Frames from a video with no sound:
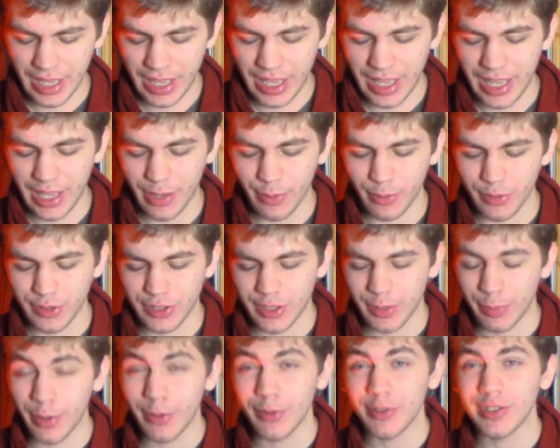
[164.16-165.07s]
It was
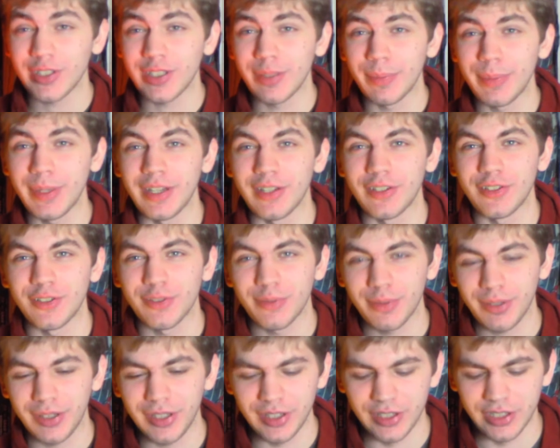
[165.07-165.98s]
supposed to be a
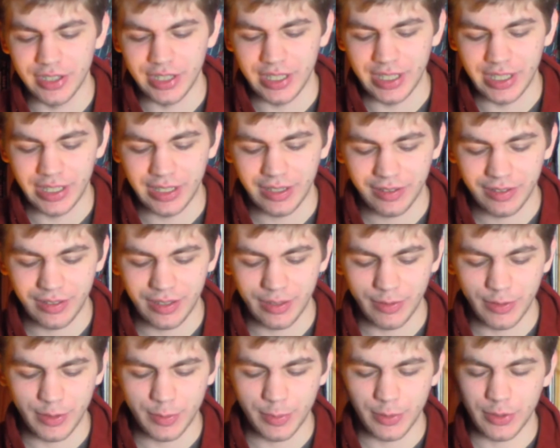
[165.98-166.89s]
trilogy. It
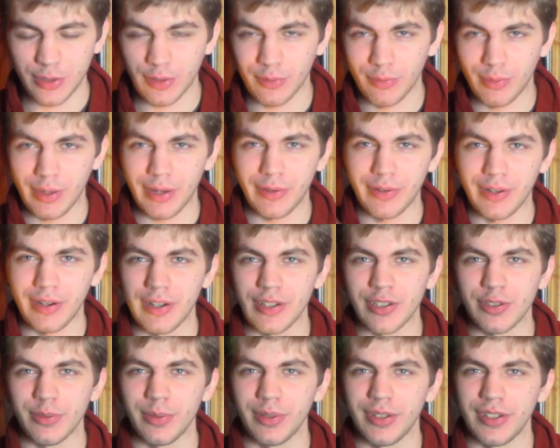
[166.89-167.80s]
was supposed to round out a
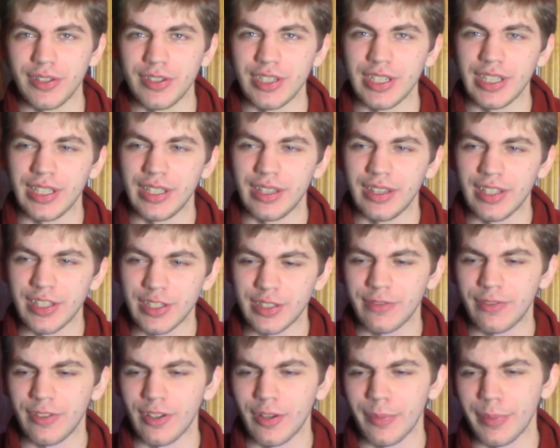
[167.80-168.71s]
trilogy,
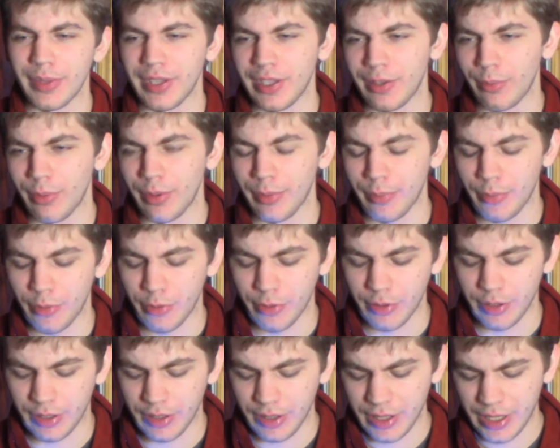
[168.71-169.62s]
this film and then one
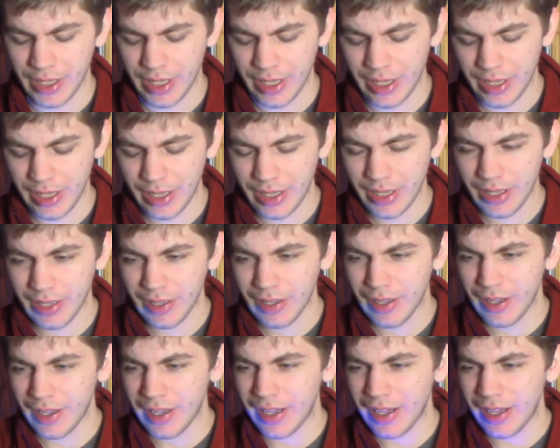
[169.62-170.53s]
more.
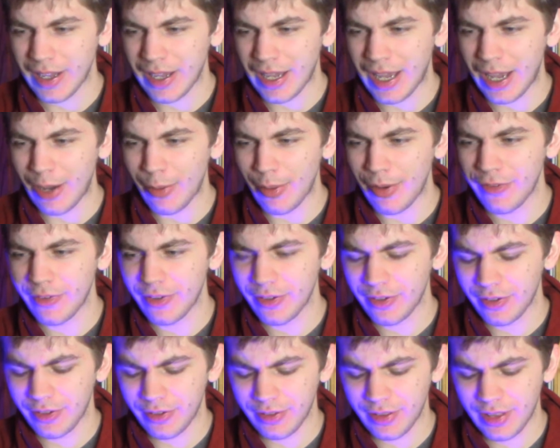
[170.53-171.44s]

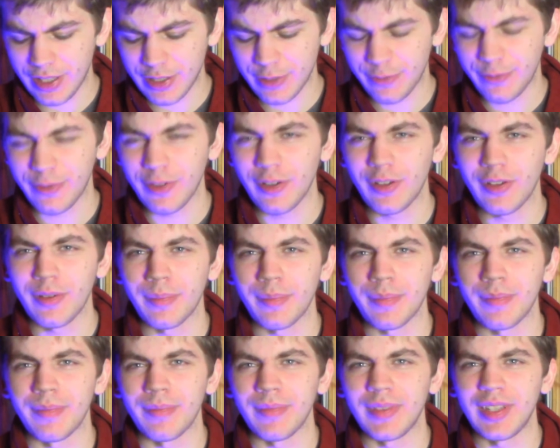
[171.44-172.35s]
However, this
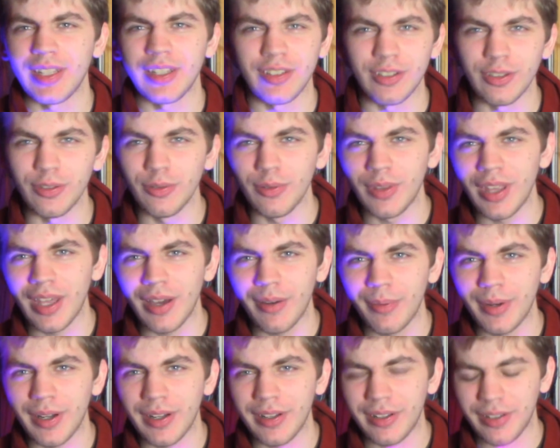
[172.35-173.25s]
film didn't do
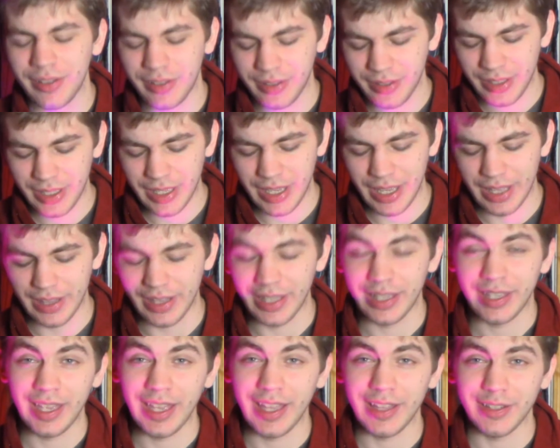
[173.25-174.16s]
that well, and
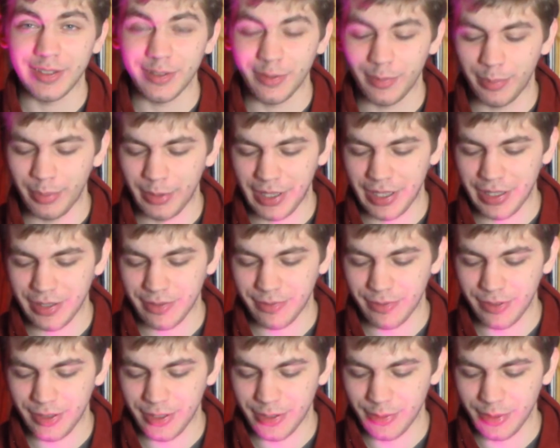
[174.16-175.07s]
they canceled plans
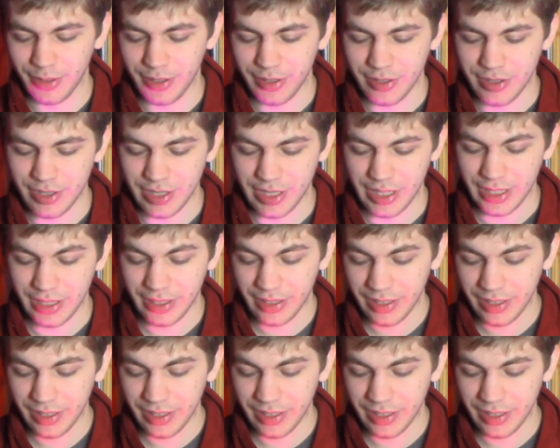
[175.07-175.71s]
for the trilogy.